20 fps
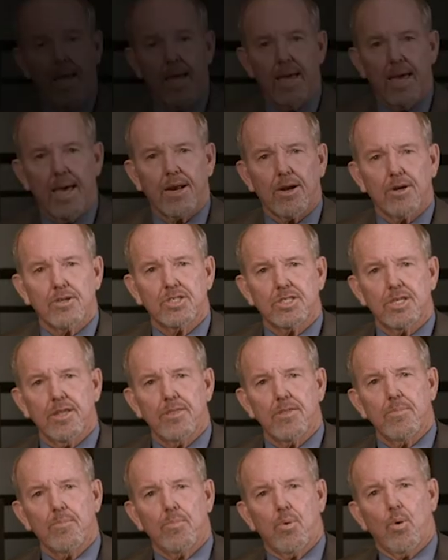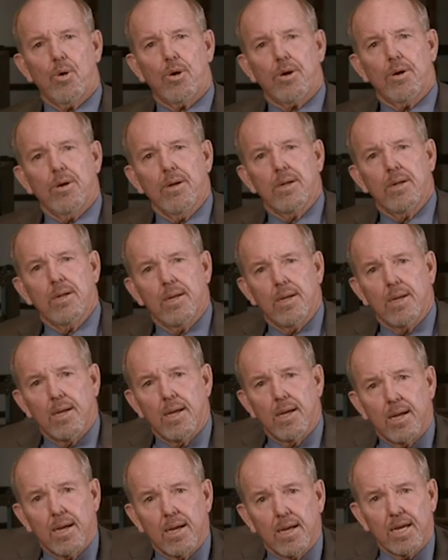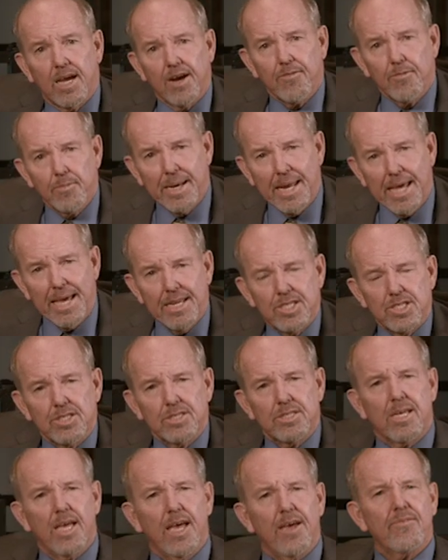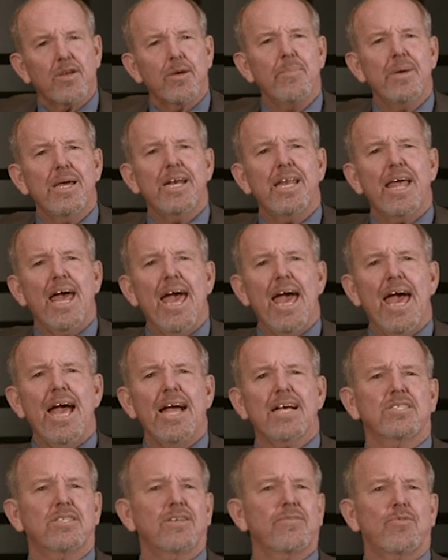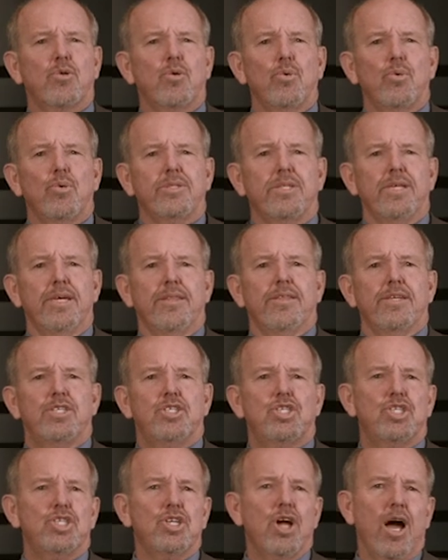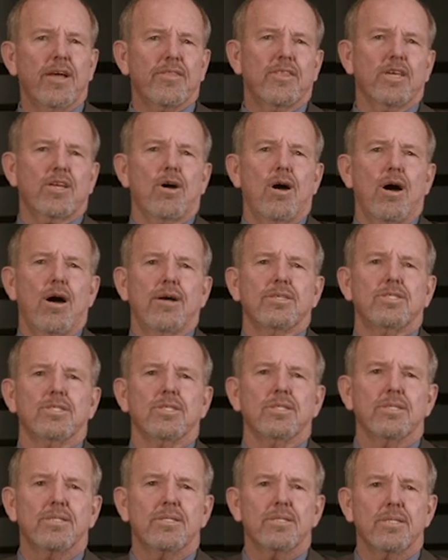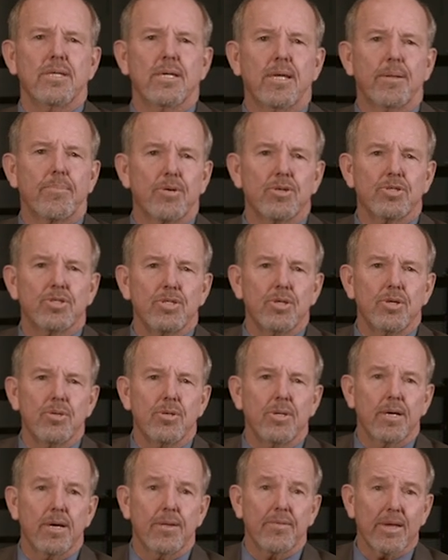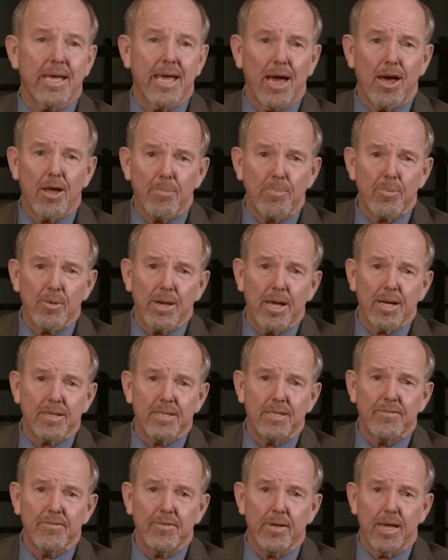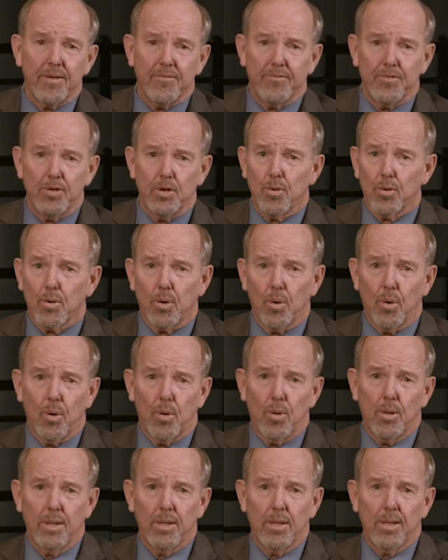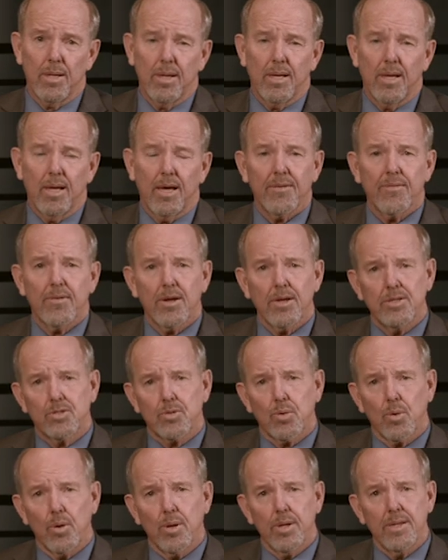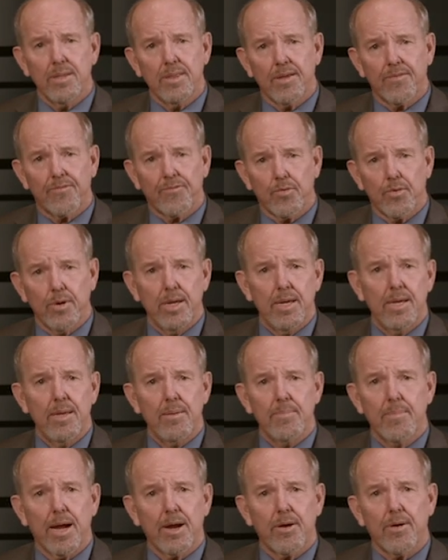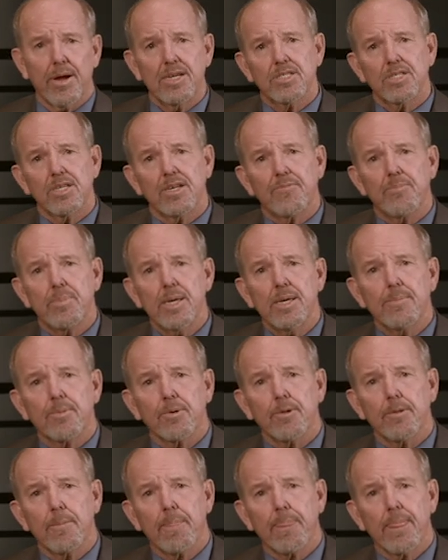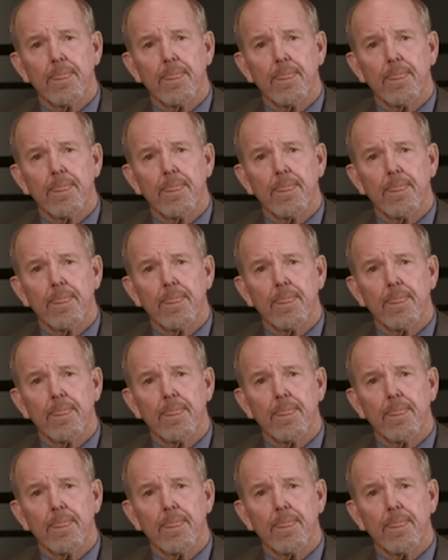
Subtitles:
At our southern border, government agents have committed acts of cruelty that shock the conscience in pursuit of the counterproductive and futile goal of controlling the free migration of people.